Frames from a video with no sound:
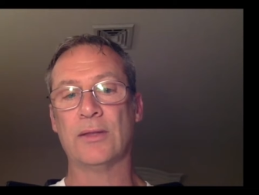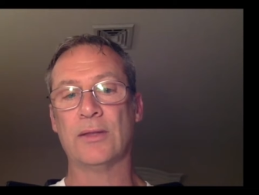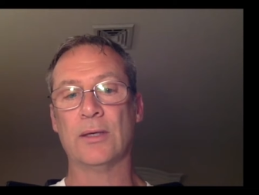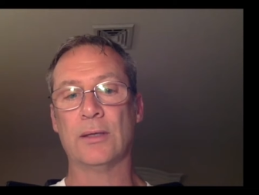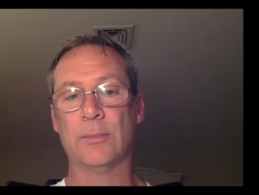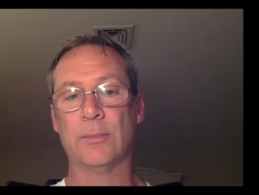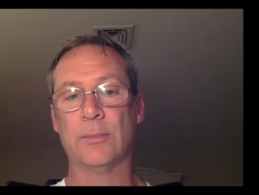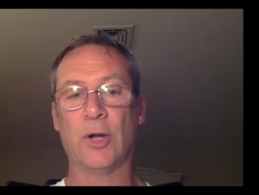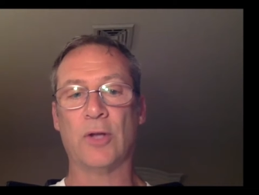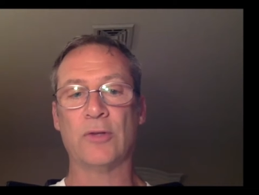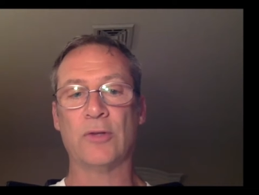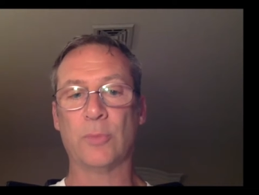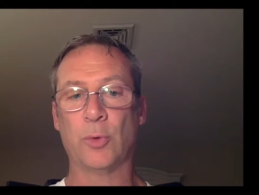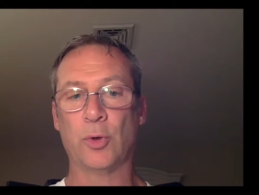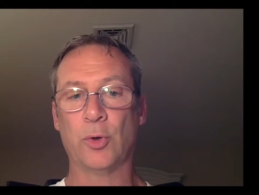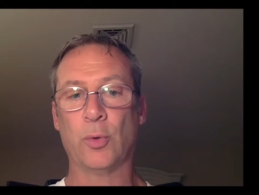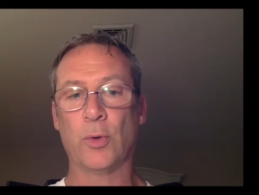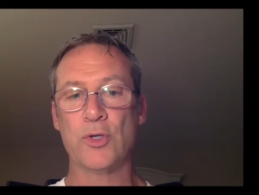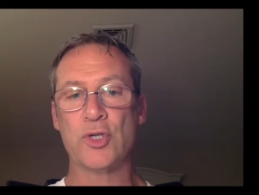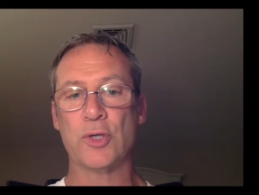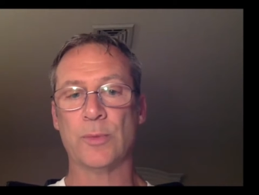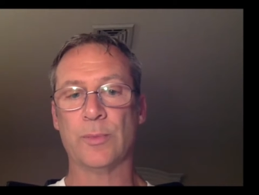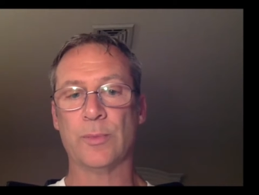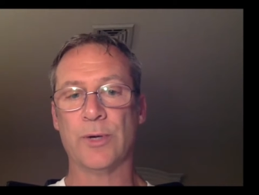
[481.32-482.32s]
the Baltimore
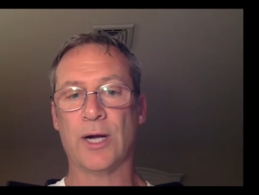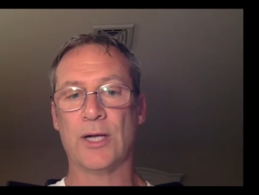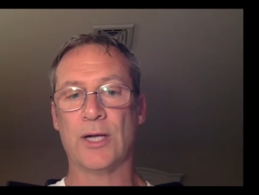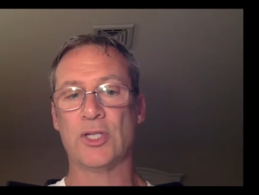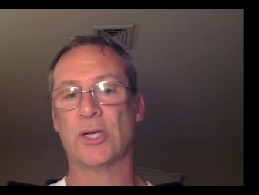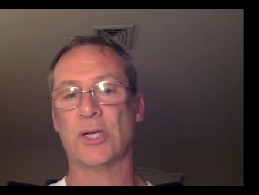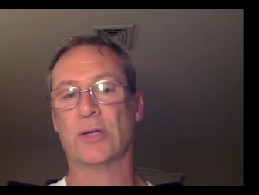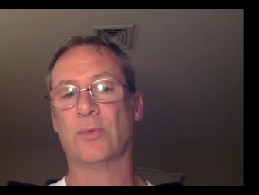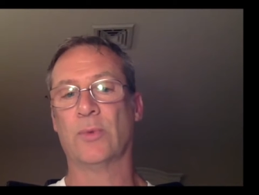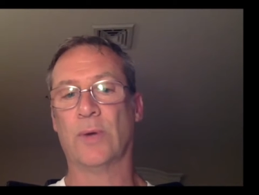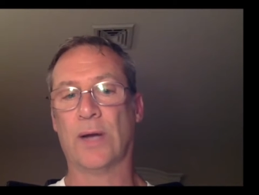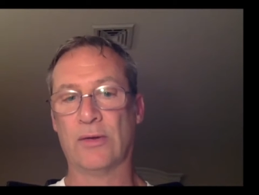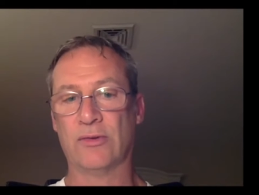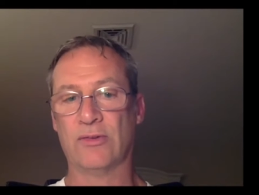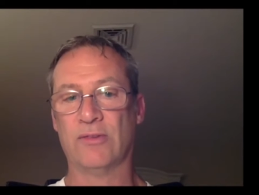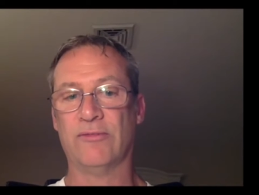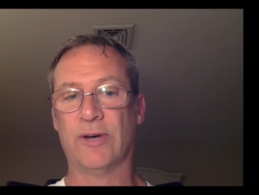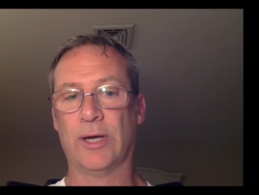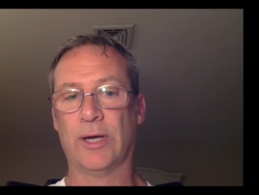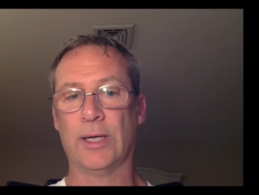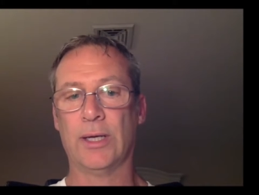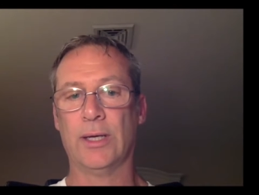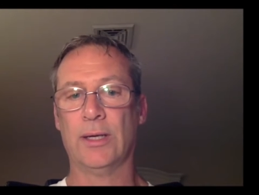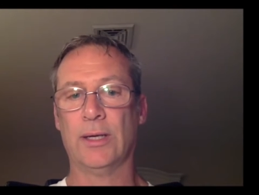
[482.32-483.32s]
Orchard Project when I was
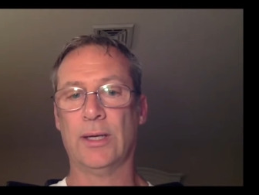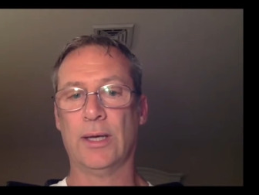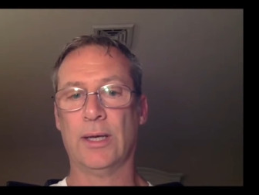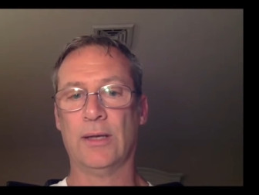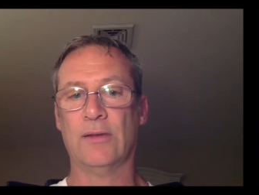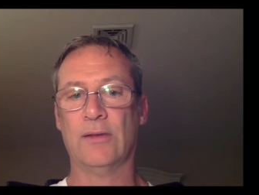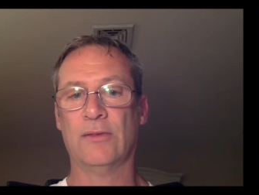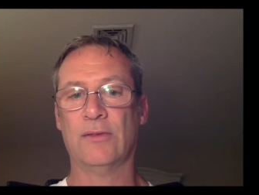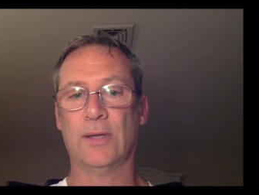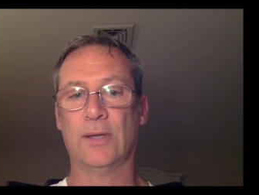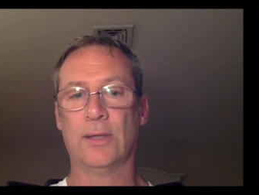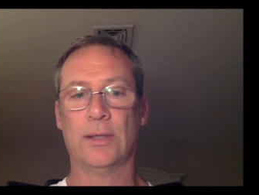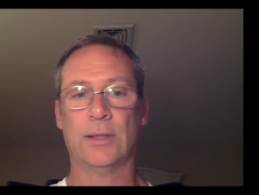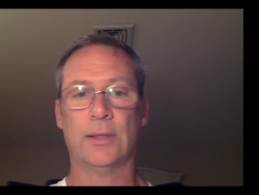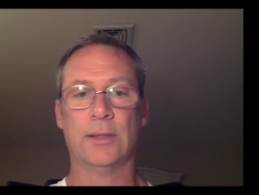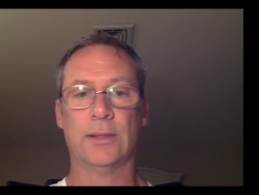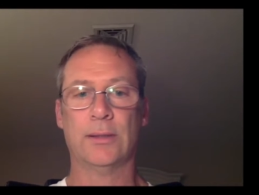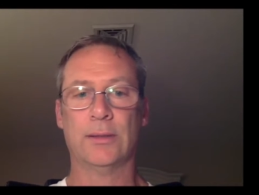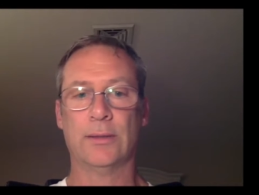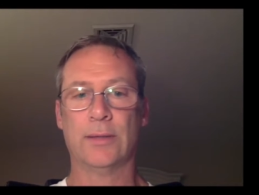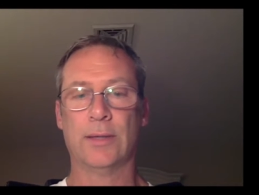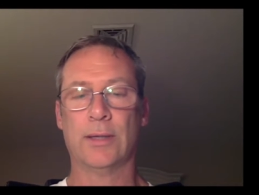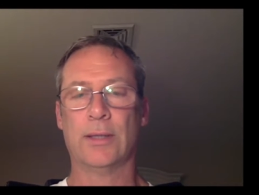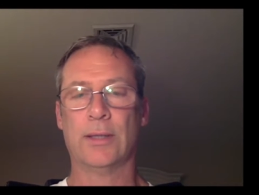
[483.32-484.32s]
invited as
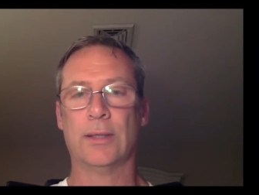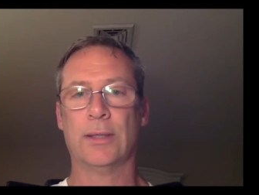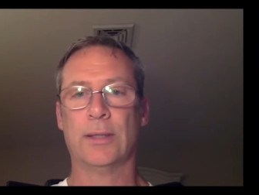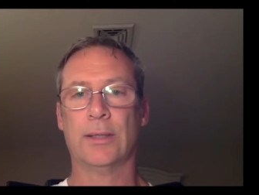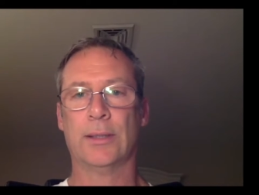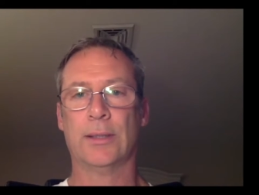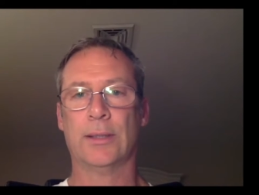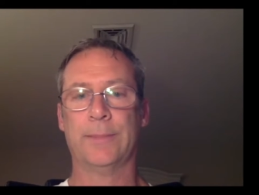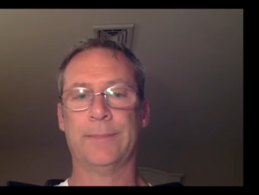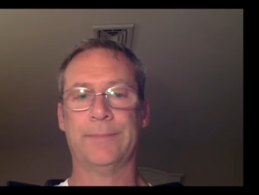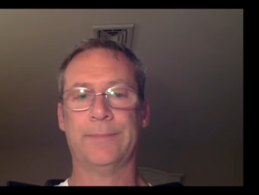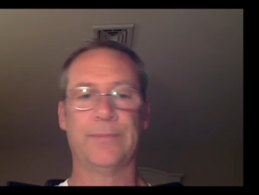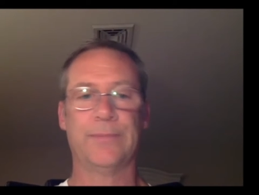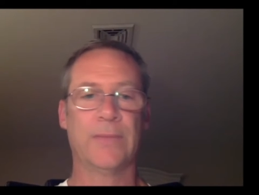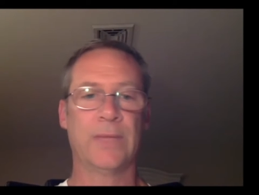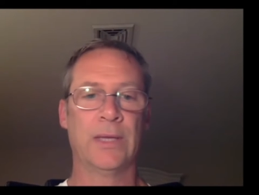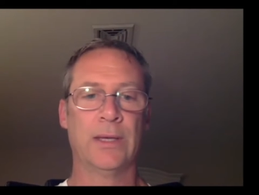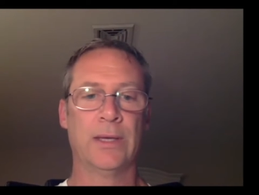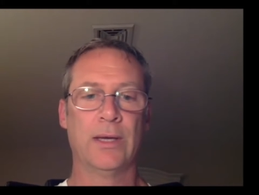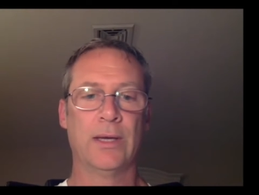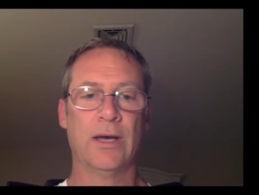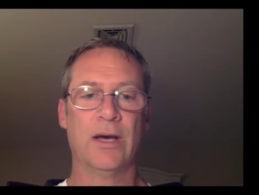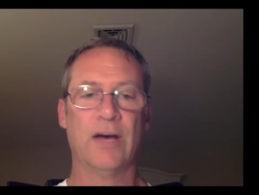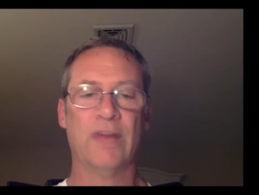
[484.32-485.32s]
a
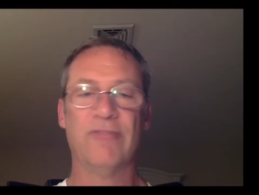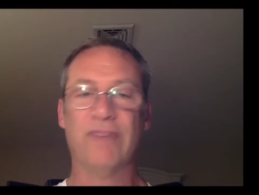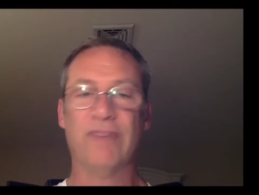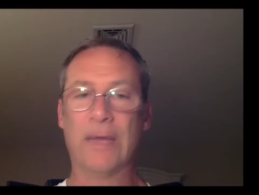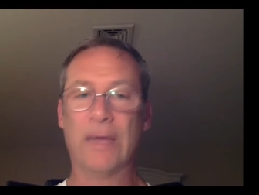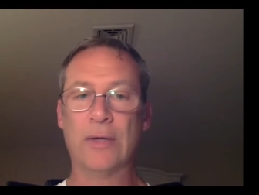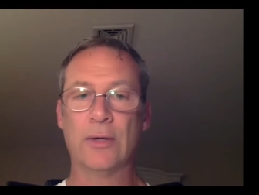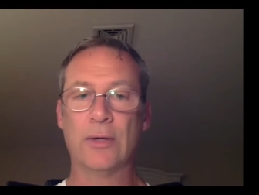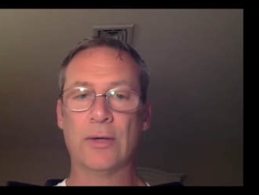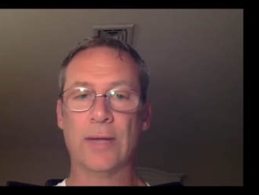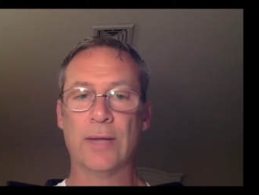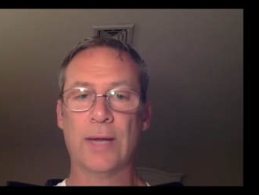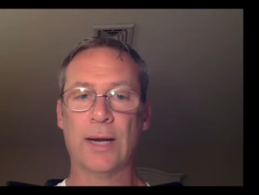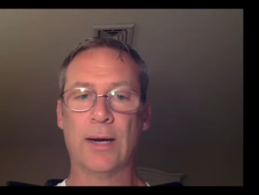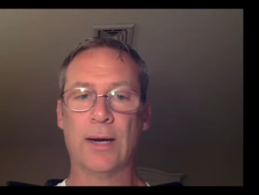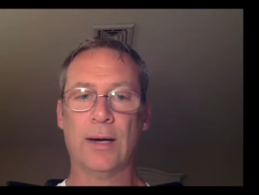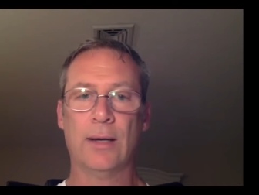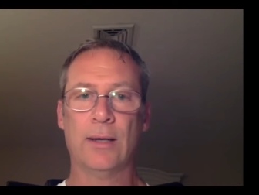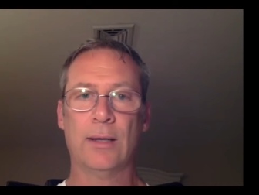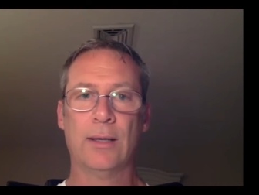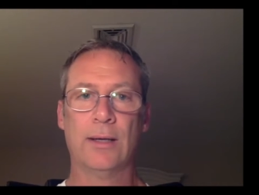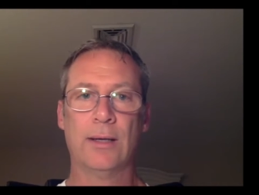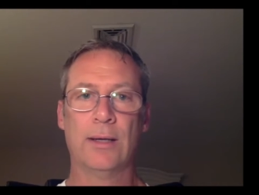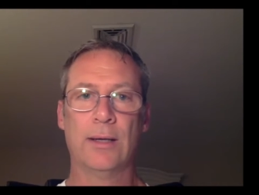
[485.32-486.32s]
vendor
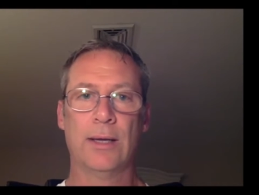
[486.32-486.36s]
there.